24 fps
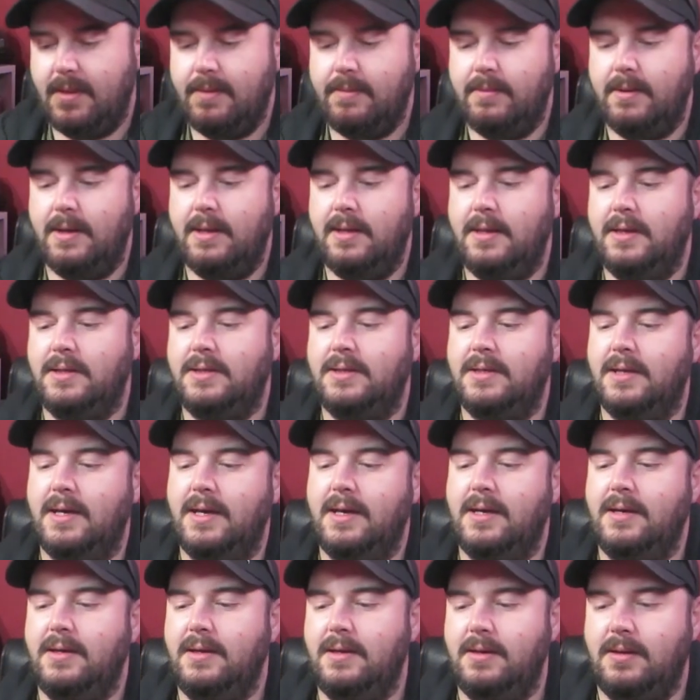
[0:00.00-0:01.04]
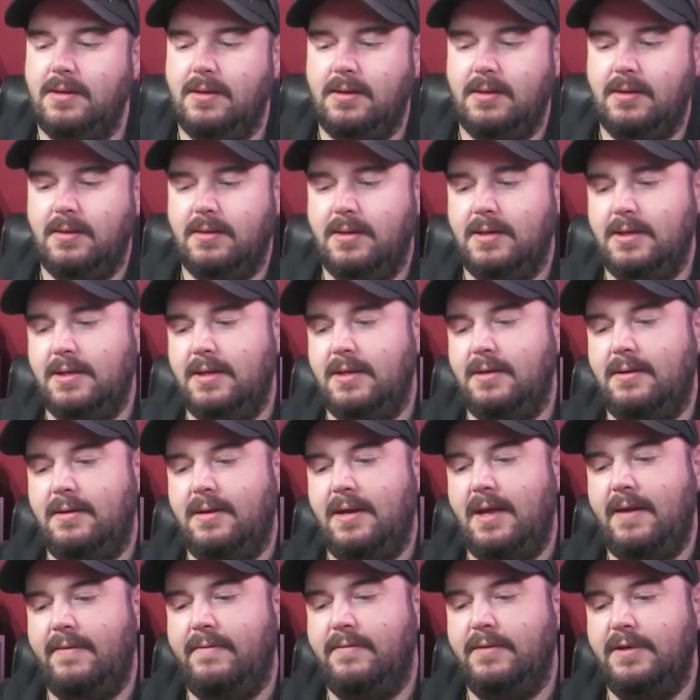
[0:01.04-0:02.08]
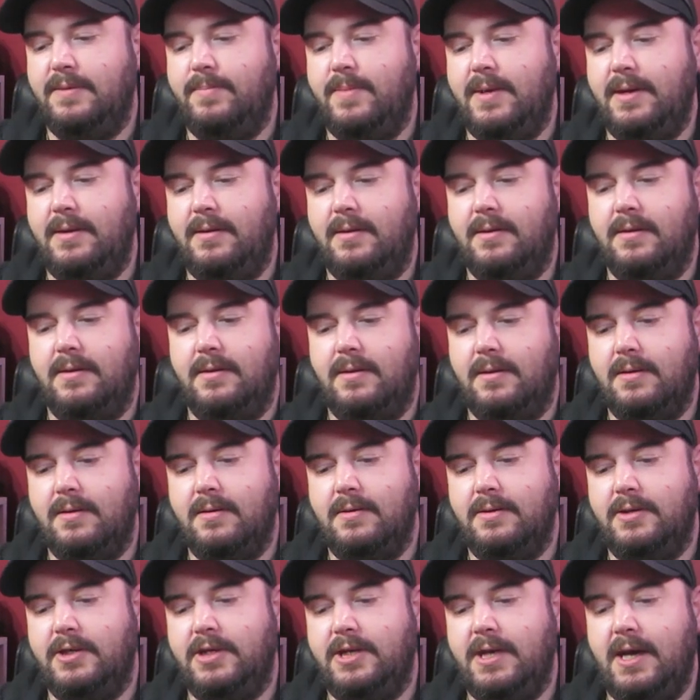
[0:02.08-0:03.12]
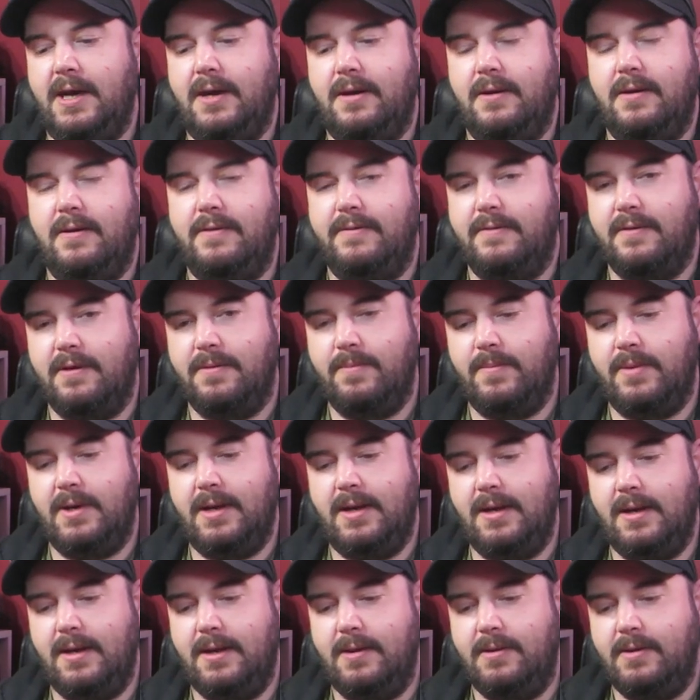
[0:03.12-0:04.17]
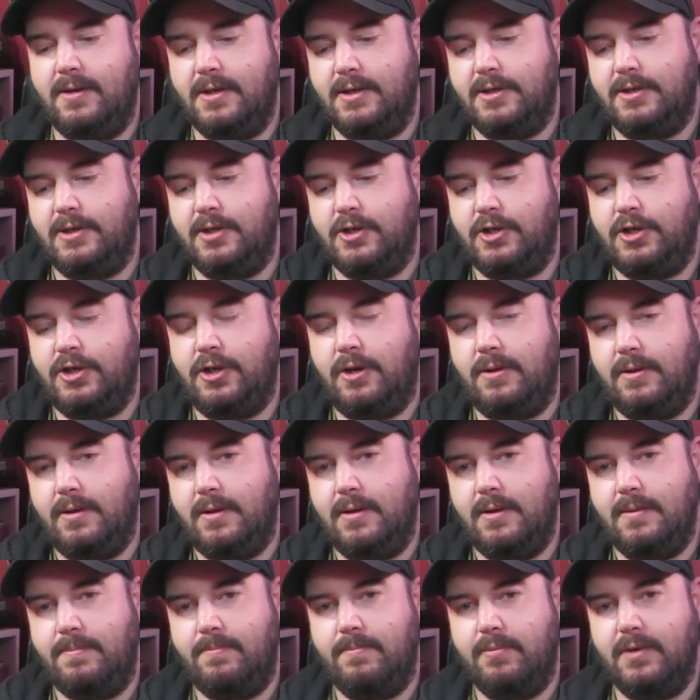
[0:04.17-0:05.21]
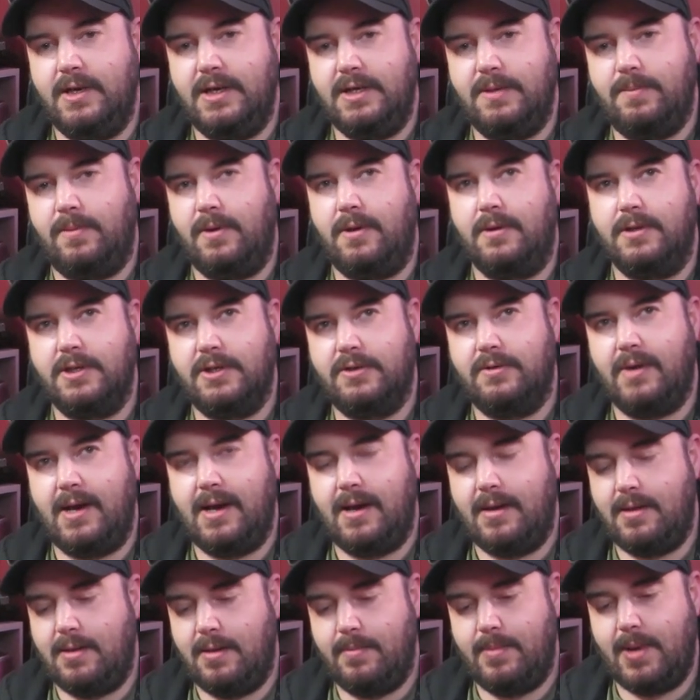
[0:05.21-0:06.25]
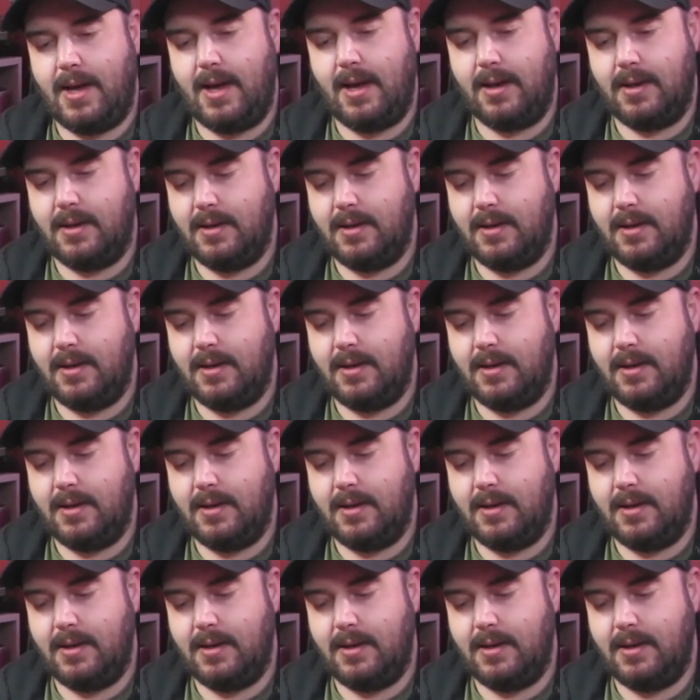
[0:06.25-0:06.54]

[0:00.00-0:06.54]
where this thing this little lever has been sheared off completely, and that's just shot the breech block straight out of the back.